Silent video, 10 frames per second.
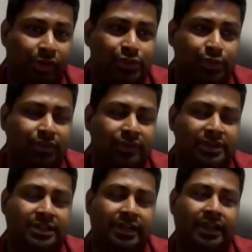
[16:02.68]

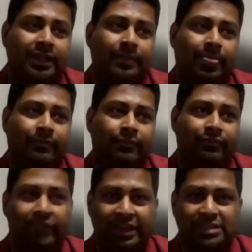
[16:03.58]
University,
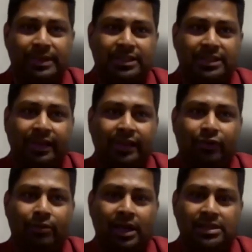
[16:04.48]
very specifically for
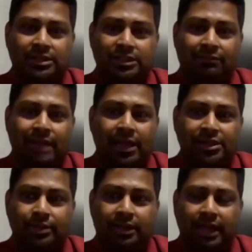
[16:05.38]
Masters of
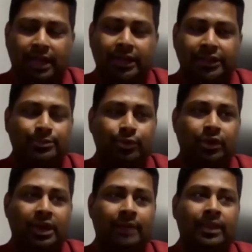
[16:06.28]
Management Analytics
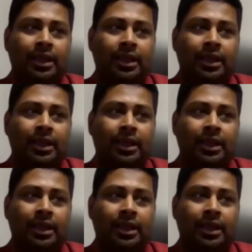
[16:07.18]
program,